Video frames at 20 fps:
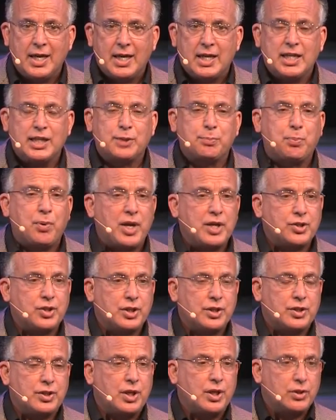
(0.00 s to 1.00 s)
His
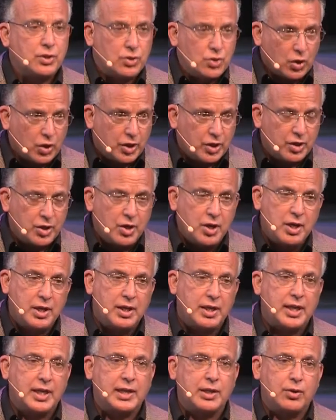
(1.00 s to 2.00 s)
precious daughter
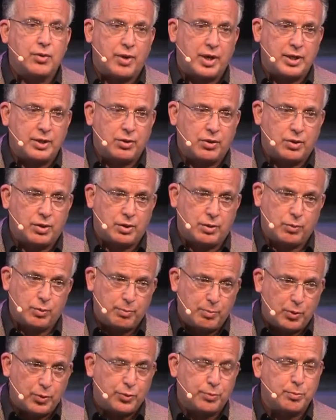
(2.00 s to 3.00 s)
and granddaughter were
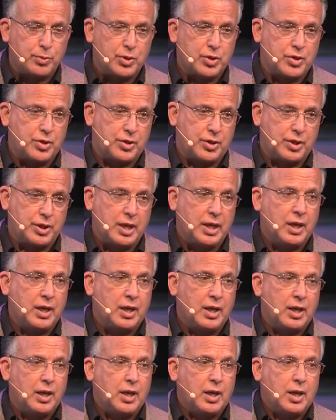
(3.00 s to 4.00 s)
both murdered
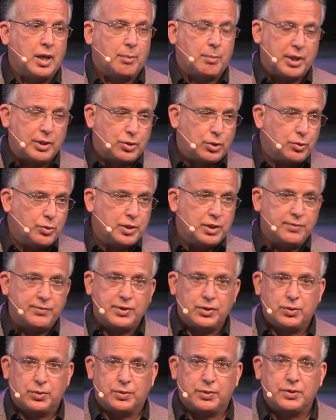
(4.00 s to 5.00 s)
by two
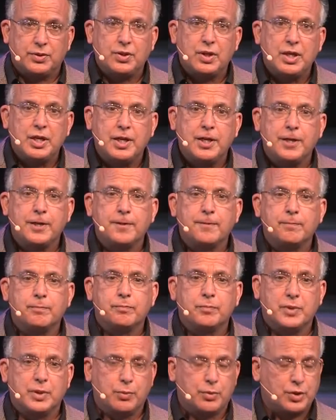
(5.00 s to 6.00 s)
individuals.
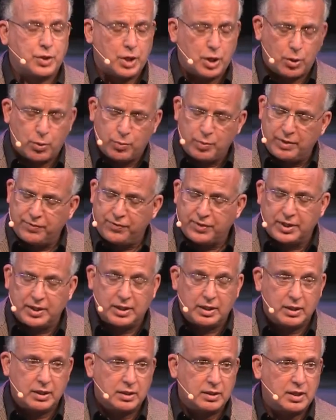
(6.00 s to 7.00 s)
It was a
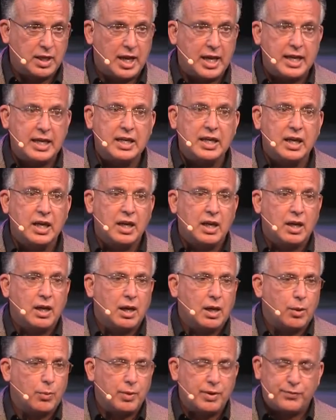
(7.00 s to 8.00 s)
horrific day,
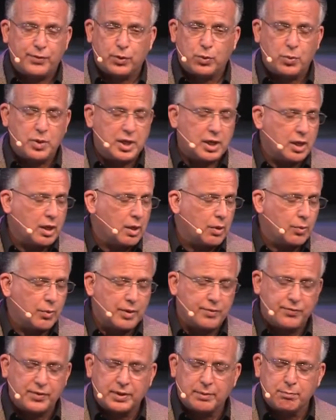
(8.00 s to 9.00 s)
horrific week, a
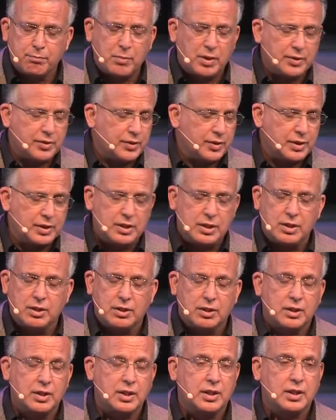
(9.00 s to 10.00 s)
horrific month and
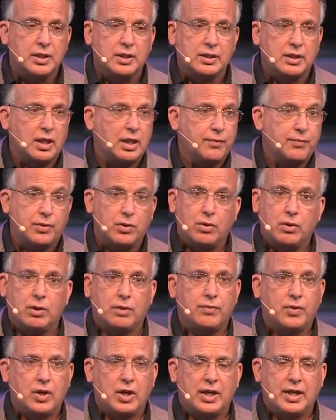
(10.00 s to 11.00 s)
year in his life and all
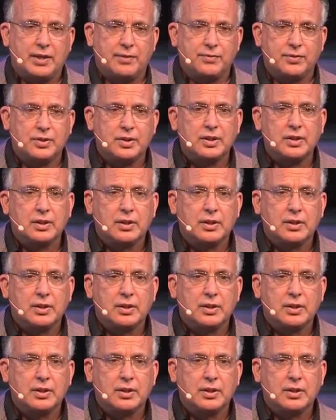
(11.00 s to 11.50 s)
of our lives.